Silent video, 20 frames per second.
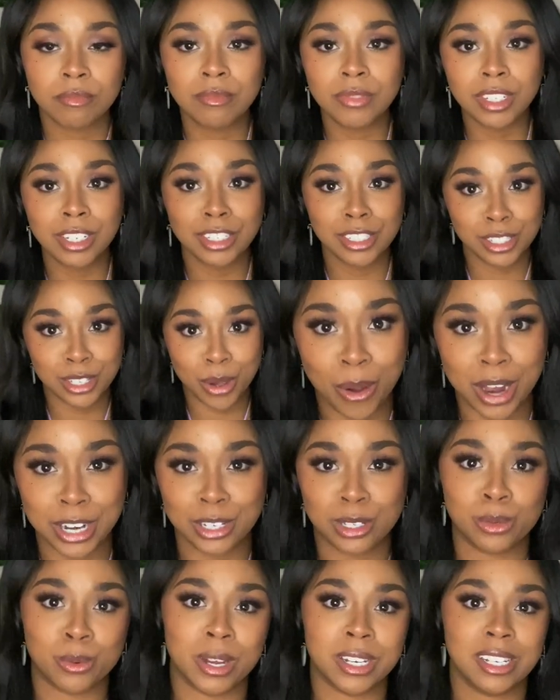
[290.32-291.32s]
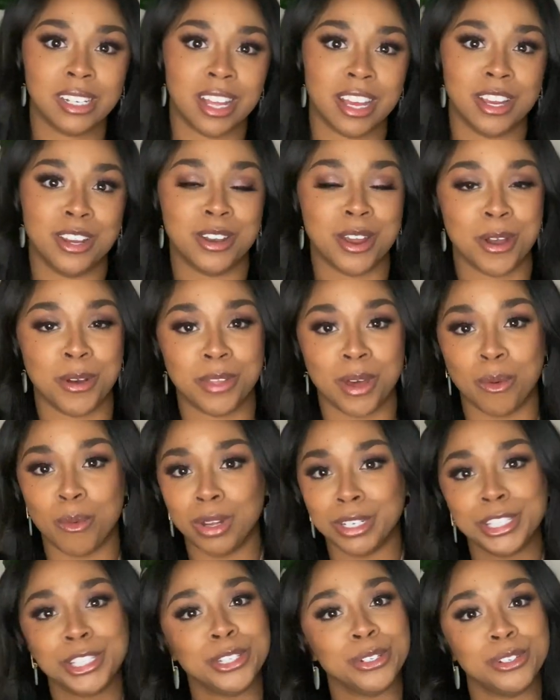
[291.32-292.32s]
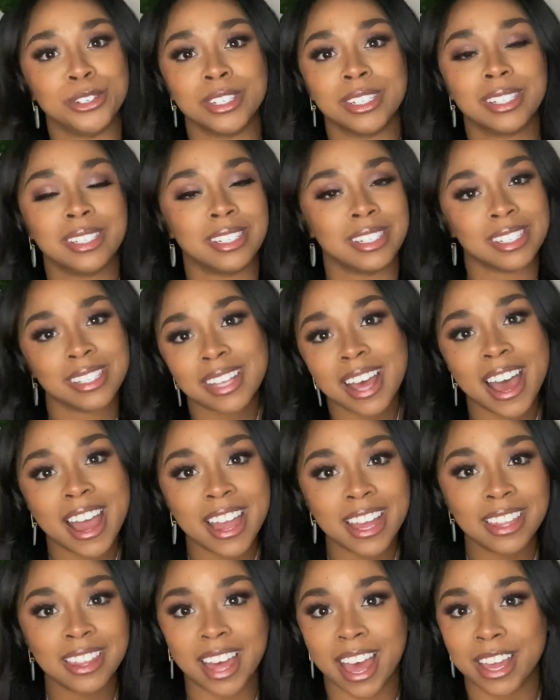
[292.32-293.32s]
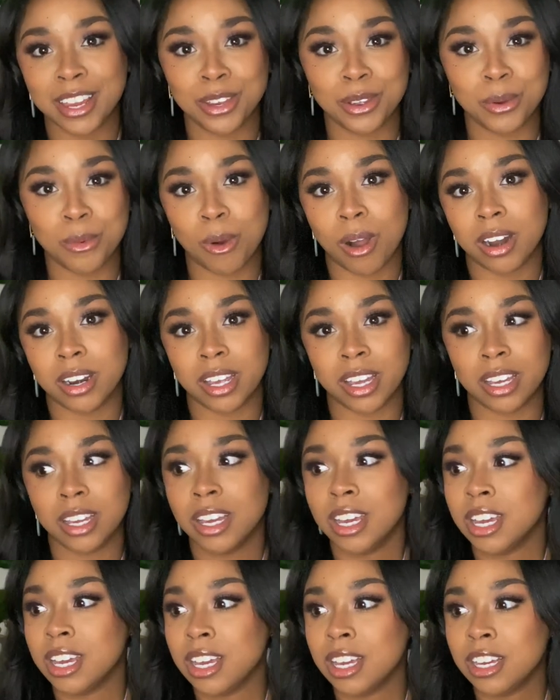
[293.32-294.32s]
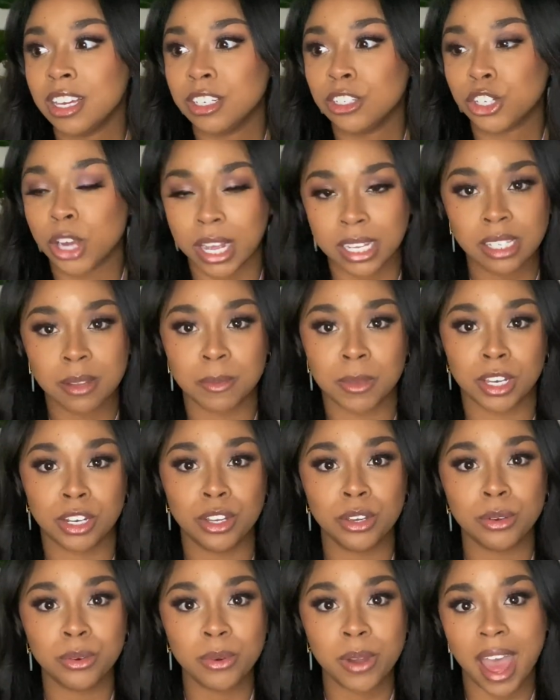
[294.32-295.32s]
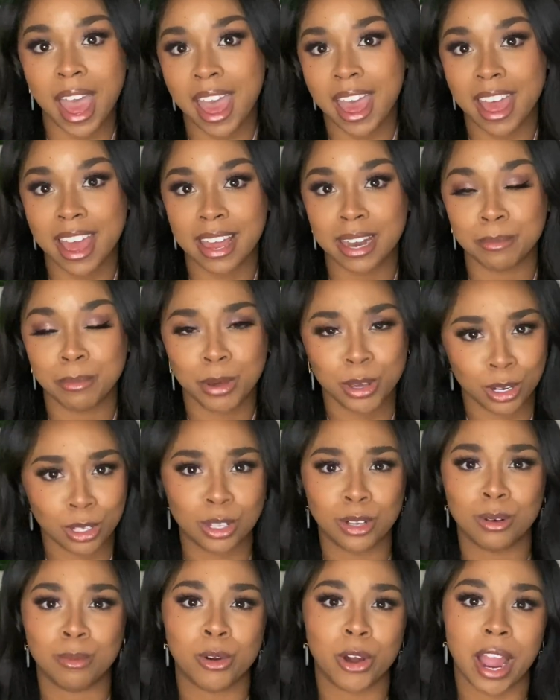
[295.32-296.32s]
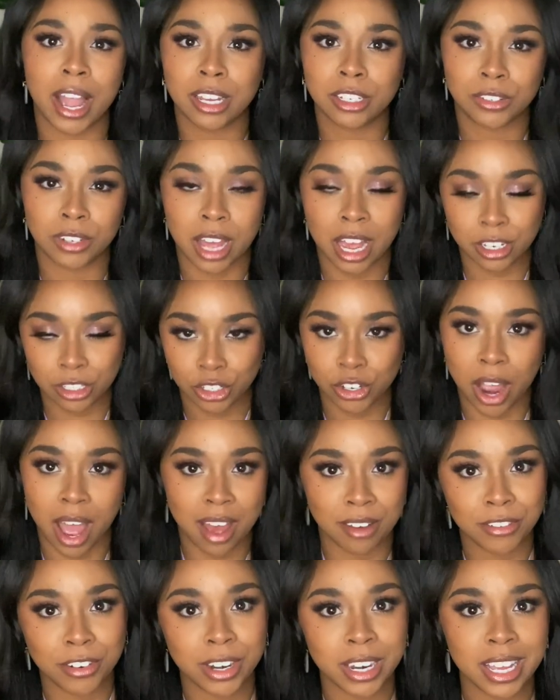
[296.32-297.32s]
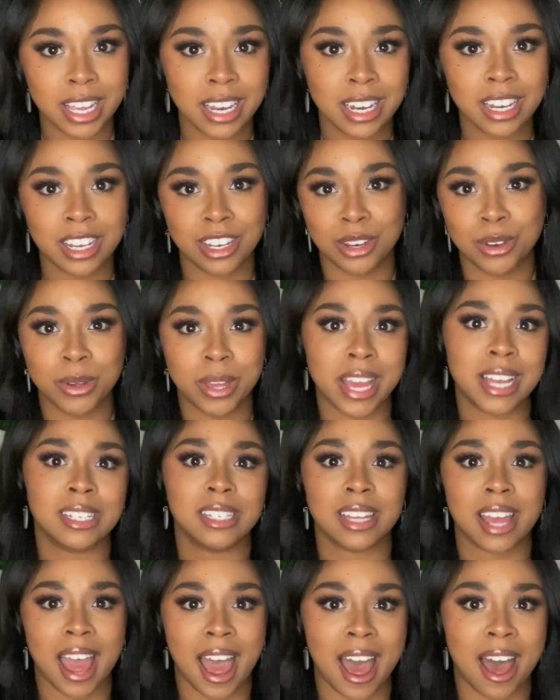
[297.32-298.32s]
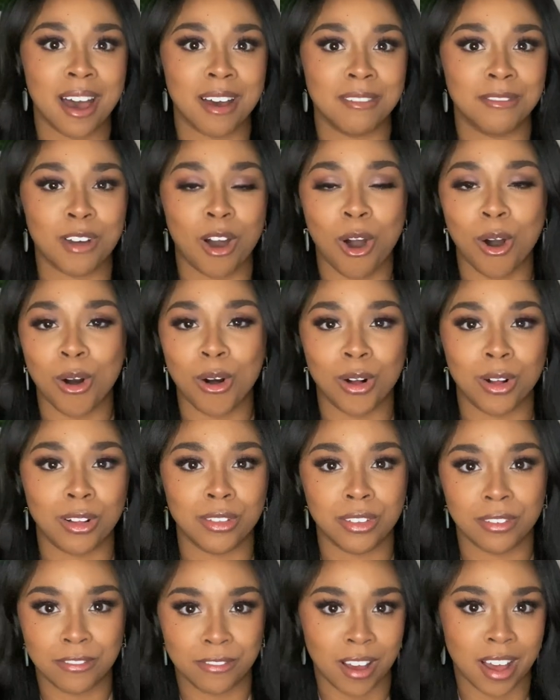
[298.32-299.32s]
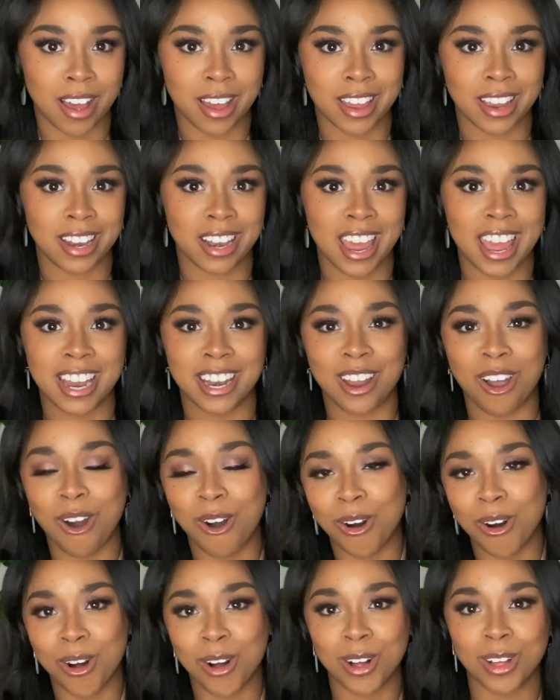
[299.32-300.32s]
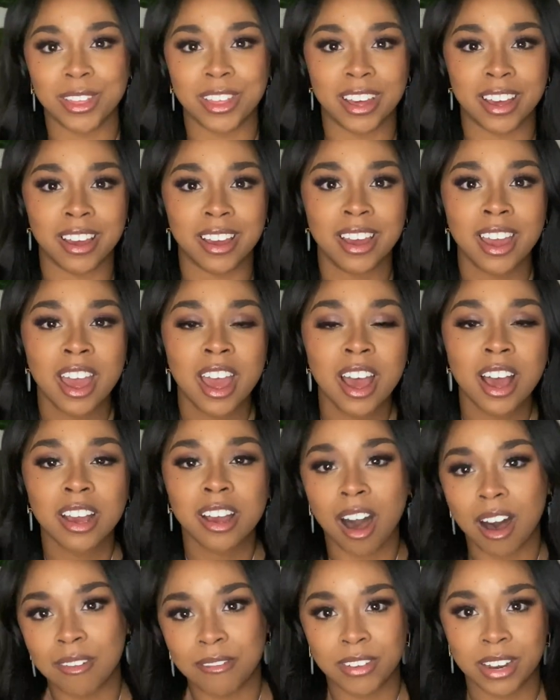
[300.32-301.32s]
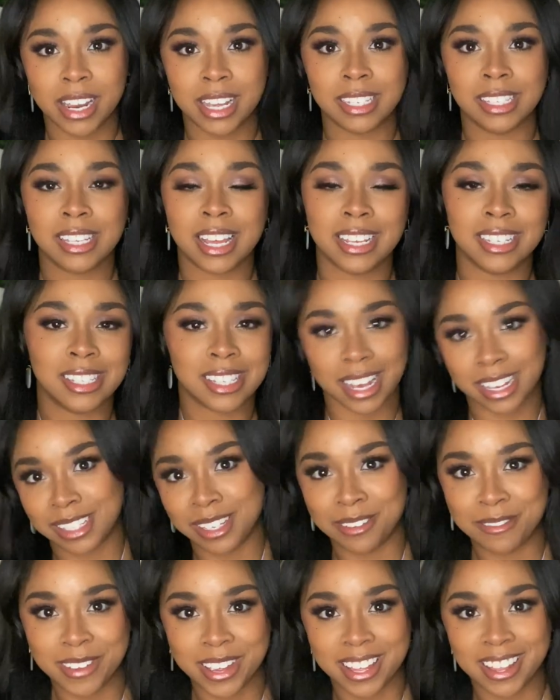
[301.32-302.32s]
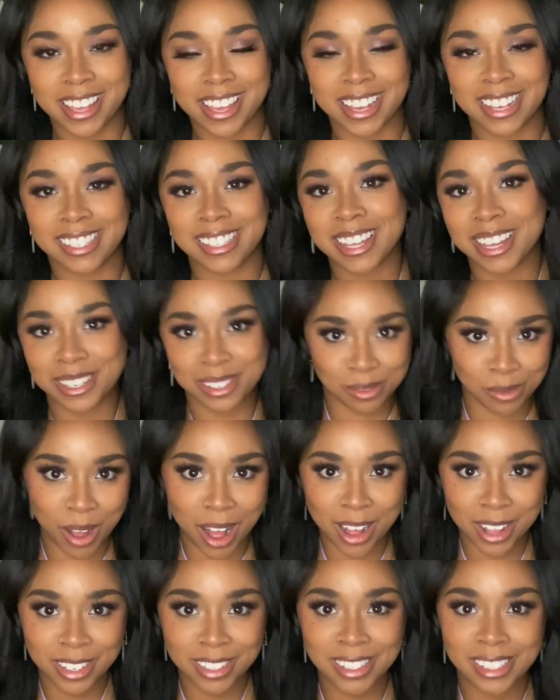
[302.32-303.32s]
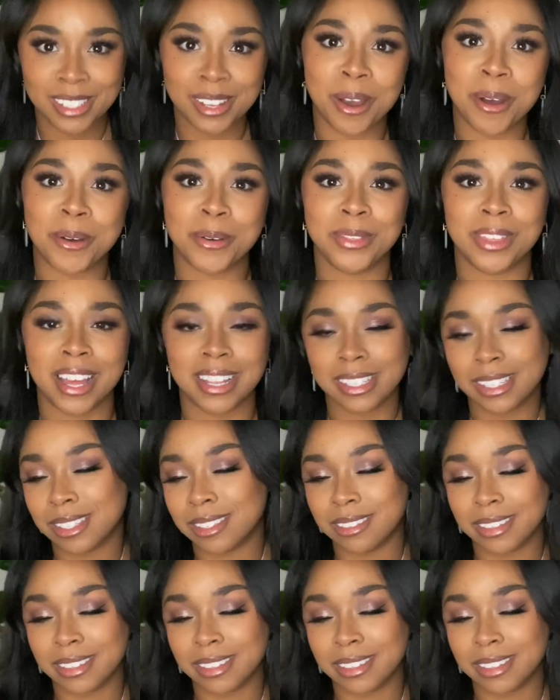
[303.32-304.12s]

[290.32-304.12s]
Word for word: So I just want to let you know that once you just decide that you want to try something new and put a little more ex extra effort in, you get to have all the fun and all the confidence and sexy feelings as well. So that's